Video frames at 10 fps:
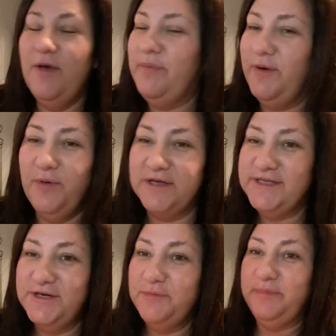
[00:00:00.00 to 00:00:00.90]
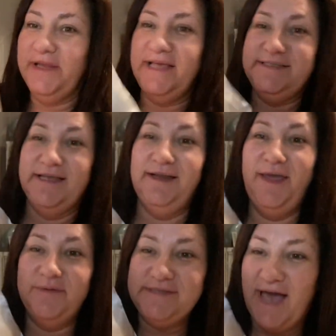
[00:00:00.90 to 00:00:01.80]
but it wasn't unpleasant.
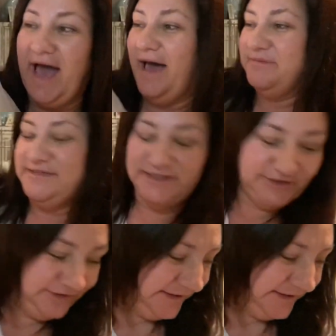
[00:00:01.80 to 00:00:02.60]
It was absolutely